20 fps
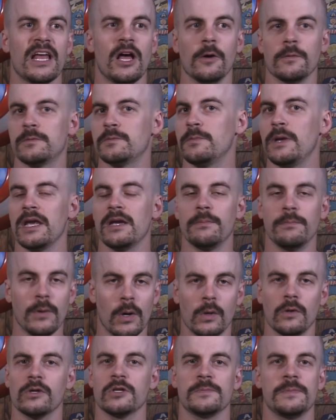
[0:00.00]
helps make
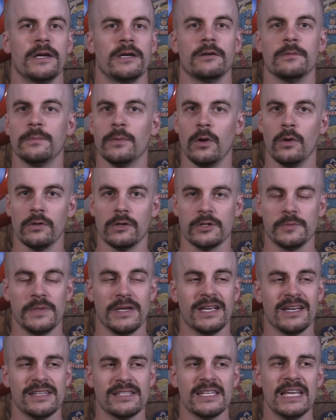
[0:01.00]
bowlers better bowlers
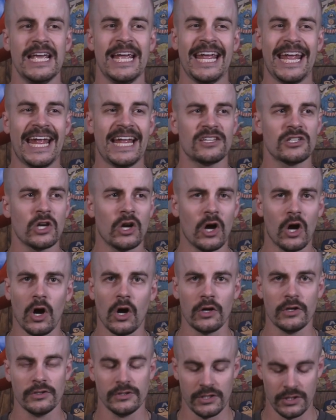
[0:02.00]
because it's
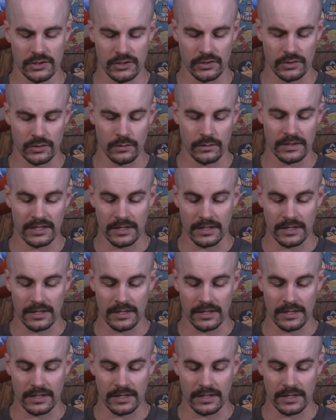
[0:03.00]
hard to do.